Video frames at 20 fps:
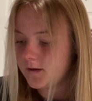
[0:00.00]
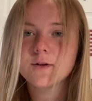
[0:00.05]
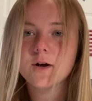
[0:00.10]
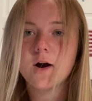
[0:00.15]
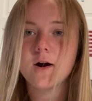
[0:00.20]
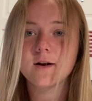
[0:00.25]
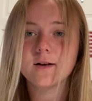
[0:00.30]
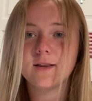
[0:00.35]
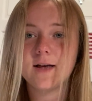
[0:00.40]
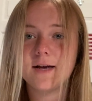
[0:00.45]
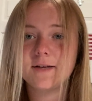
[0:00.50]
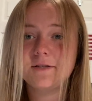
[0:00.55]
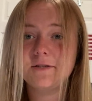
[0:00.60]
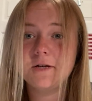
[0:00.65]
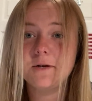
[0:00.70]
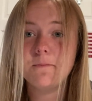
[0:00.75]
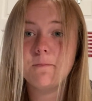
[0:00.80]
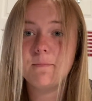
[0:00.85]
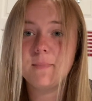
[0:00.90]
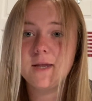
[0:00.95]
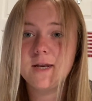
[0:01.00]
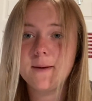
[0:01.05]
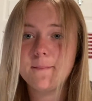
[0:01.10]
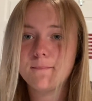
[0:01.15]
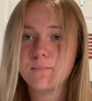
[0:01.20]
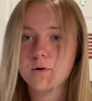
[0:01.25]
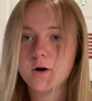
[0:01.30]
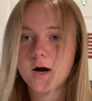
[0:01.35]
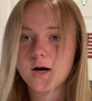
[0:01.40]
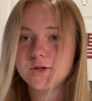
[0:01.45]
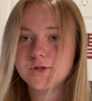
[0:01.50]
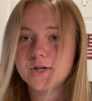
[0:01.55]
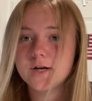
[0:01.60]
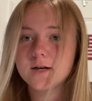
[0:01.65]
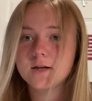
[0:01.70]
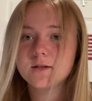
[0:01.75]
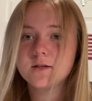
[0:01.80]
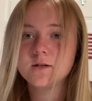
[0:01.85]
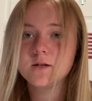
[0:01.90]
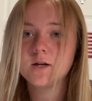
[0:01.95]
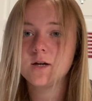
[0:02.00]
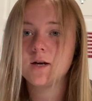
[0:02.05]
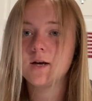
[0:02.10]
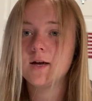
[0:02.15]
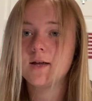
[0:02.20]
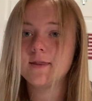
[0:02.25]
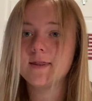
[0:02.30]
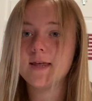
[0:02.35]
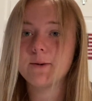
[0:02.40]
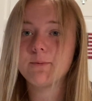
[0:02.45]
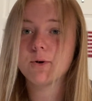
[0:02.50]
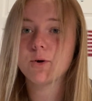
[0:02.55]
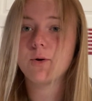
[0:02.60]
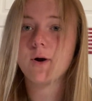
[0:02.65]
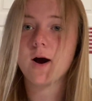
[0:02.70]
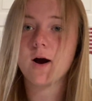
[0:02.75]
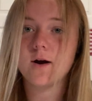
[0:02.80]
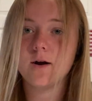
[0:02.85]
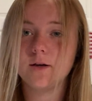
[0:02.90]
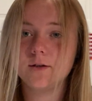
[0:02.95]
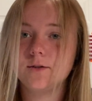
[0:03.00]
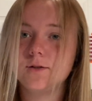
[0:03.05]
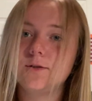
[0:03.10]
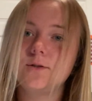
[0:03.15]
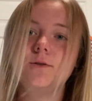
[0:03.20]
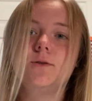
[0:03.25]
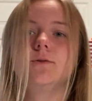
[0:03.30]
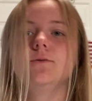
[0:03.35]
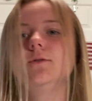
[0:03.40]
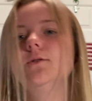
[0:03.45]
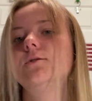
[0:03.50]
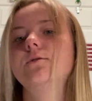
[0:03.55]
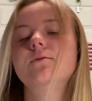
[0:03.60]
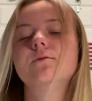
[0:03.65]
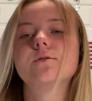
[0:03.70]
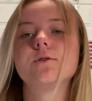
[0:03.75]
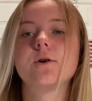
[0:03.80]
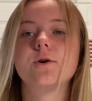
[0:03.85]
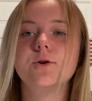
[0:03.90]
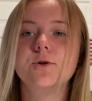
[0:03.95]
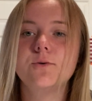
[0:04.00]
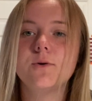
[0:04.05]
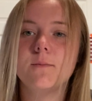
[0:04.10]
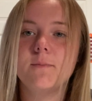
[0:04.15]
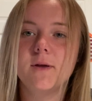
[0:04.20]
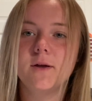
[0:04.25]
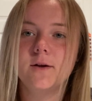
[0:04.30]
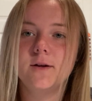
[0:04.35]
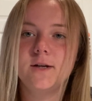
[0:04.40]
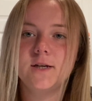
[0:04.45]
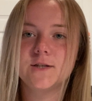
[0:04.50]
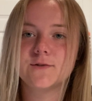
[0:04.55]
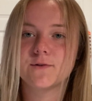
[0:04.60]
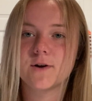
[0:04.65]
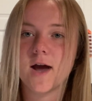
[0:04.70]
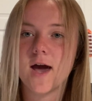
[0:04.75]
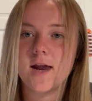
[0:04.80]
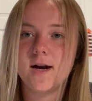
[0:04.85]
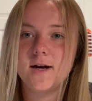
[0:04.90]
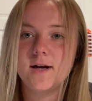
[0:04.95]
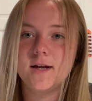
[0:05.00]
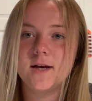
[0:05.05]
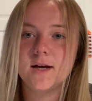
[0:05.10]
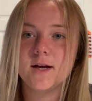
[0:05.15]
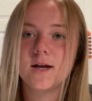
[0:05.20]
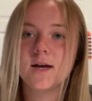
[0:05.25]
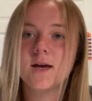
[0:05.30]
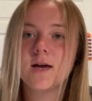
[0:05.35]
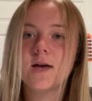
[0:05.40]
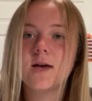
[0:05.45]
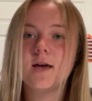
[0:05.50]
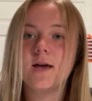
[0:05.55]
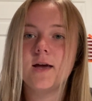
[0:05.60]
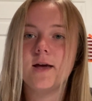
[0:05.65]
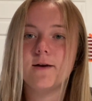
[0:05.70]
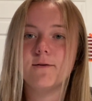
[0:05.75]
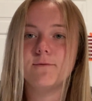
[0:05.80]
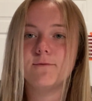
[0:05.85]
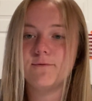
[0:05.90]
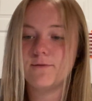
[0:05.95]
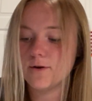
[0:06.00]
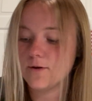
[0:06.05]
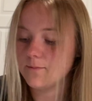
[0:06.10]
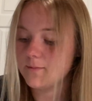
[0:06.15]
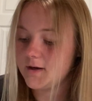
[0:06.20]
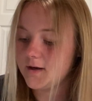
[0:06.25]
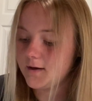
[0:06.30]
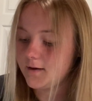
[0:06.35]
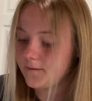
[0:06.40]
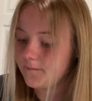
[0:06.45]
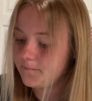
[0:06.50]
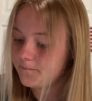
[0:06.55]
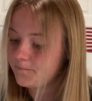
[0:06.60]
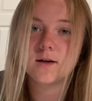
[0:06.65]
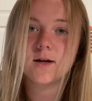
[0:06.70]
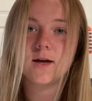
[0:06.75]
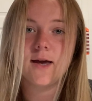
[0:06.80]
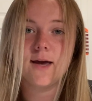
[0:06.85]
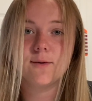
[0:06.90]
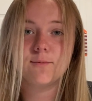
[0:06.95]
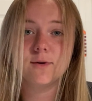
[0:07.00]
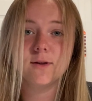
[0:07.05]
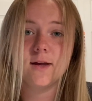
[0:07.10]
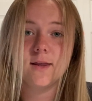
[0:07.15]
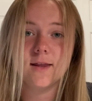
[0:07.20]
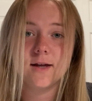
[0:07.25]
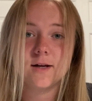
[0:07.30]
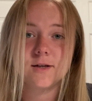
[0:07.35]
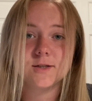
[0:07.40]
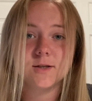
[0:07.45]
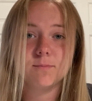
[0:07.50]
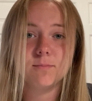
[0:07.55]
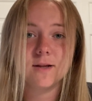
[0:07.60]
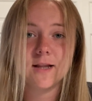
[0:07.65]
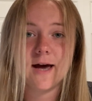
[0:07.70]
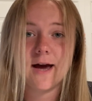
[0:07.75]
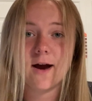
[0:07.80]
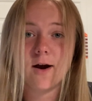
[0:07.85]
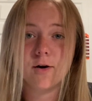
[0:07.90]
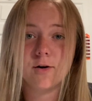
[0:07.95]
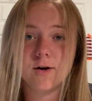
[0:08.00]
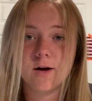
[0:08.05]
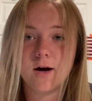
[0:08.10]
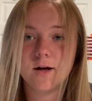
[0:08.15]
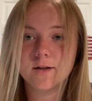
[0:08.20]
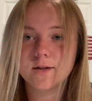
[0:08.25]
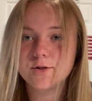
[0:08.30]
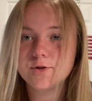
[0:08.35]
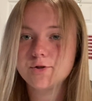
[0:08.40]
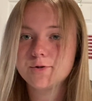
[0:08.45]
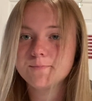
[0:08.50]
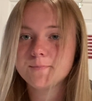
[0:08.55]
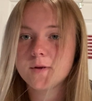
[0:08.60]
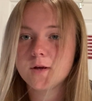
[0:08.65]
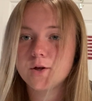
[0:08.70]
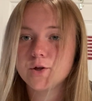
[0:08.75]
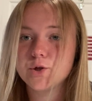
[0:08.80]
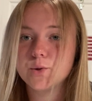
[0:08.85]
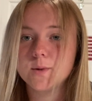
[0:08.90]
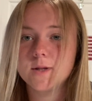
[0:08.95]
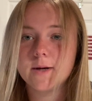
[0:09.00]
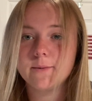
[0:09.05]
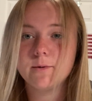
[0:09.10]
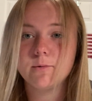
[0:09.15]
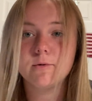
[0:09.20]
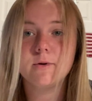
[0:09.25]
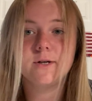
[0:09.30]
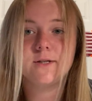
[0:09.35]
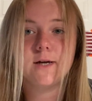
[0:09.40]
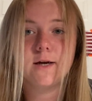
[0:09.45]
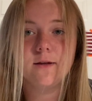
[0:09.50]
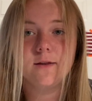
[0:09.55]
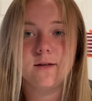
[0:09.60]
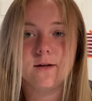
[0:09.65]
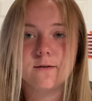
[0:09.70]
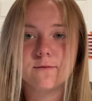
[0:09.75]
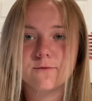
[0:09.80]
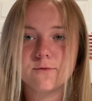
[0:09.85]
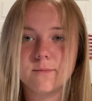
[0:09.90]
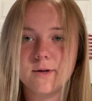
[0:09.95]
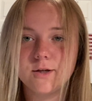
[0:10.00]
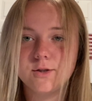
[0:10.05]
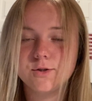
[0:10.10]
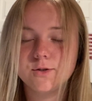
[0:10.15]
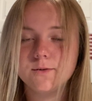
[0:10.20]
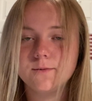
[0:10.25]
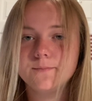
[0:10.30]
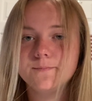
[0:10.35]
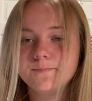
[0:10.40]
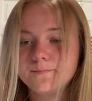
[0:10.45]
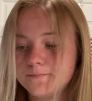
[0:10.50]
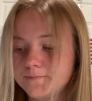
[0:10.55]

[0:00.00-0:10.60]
Our class did many projects that required us to use our new abilities for editing and filming. It really let us apply our knowledge so that we retained the information.